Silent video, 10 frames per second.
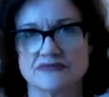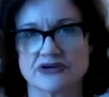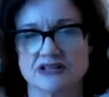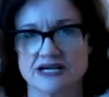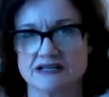
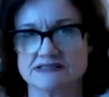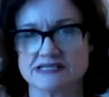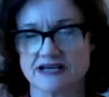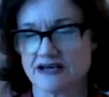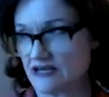the
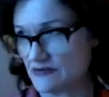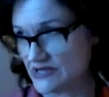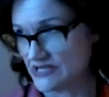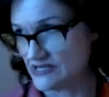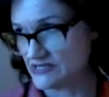clients I had on
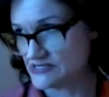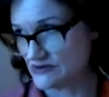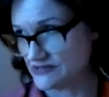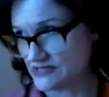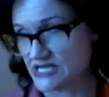my
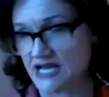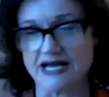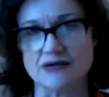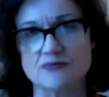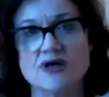caseload at the
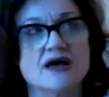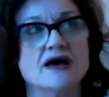time.